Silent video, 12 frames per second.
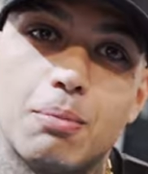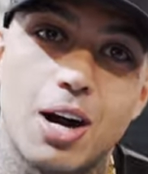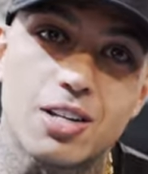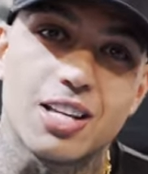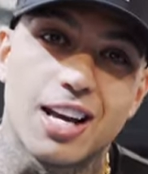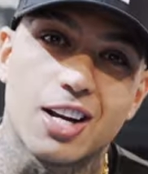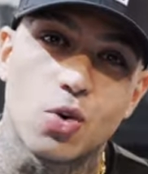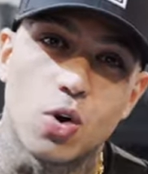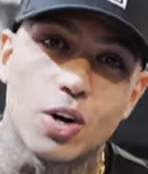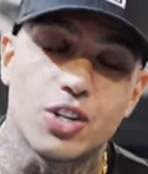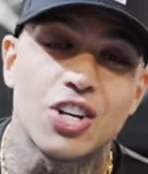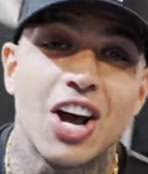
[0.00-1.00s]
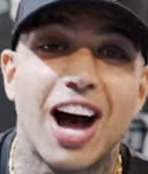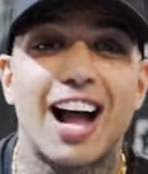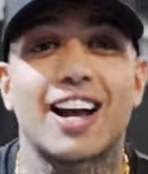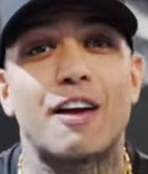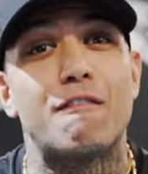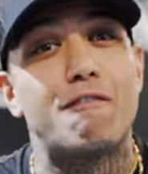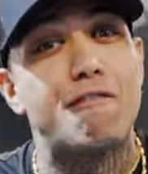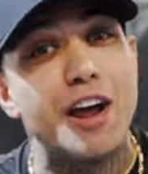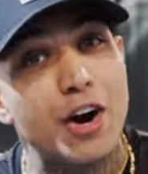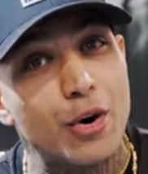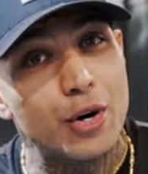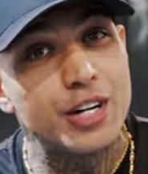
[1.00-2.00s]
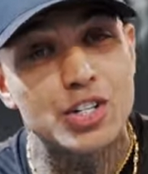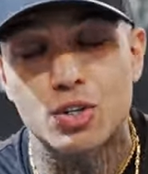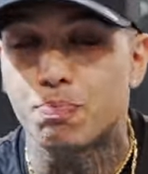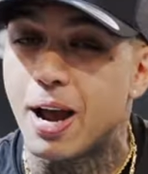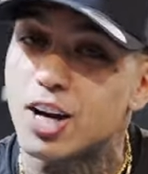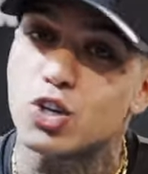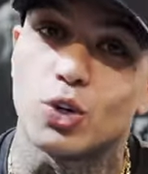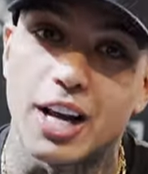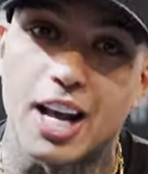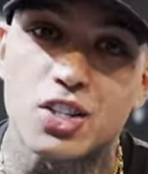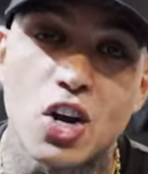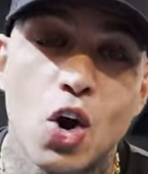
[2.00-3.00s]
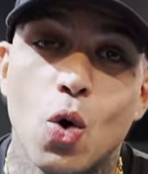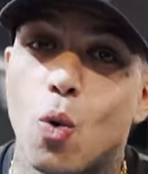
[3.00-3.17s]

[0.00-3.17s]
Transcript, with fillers: the BOXR headquarters. I got a very special guest,